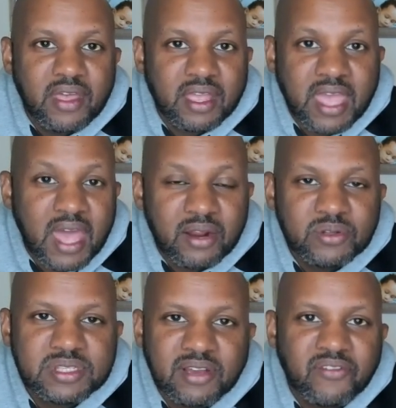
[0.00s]

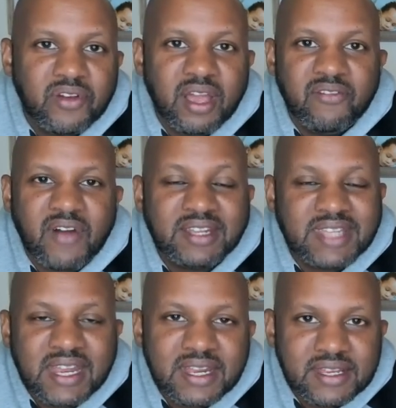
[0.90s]
ghettos of
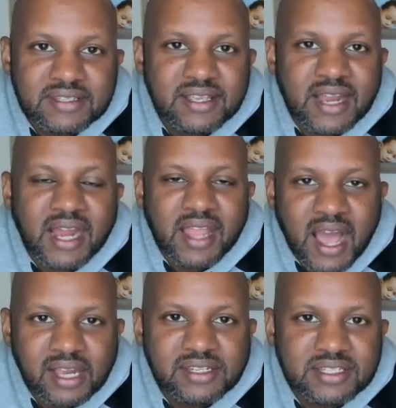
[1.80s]
identities and
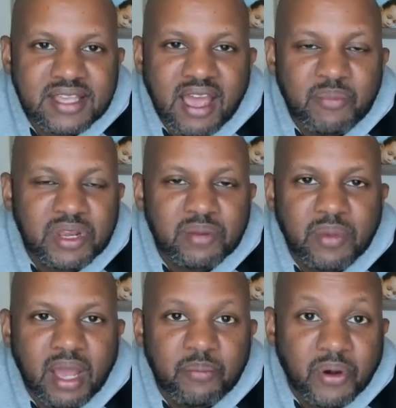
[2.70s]
ideologies that have been
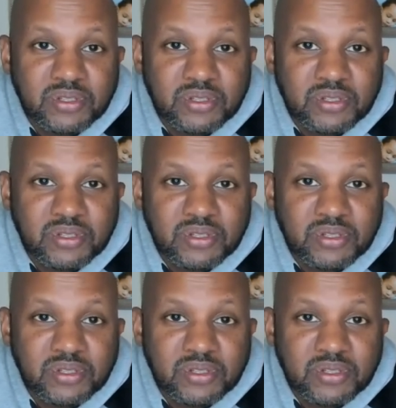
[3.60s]
imposed